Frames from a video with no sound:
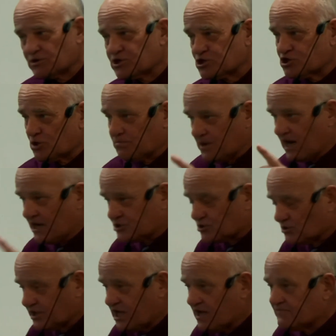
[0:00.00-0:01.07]
the supernatural
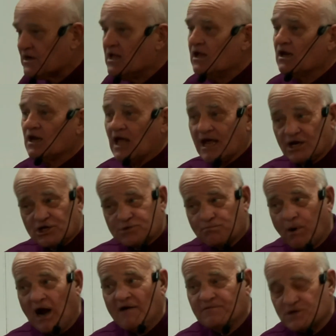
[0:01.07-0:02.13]
gift, let us
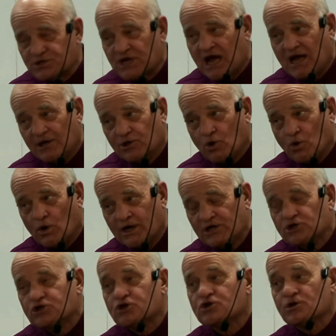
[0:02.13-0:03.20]
prophesy according
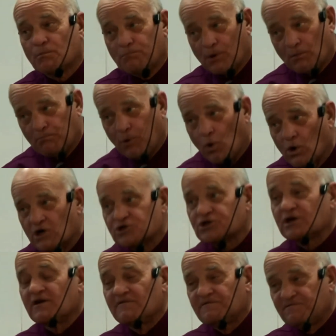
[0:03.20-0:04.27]
to the
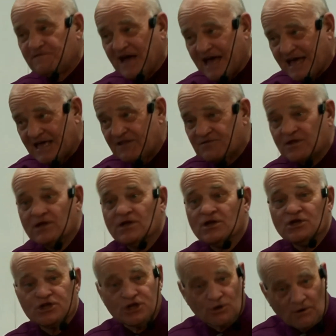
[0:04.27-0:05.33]
proportion of faith,
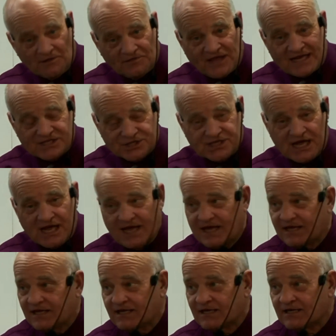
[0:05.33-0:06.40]
you know what that's
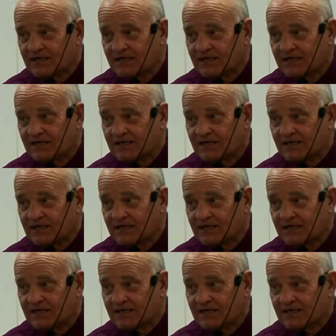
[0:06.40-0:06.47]
saying?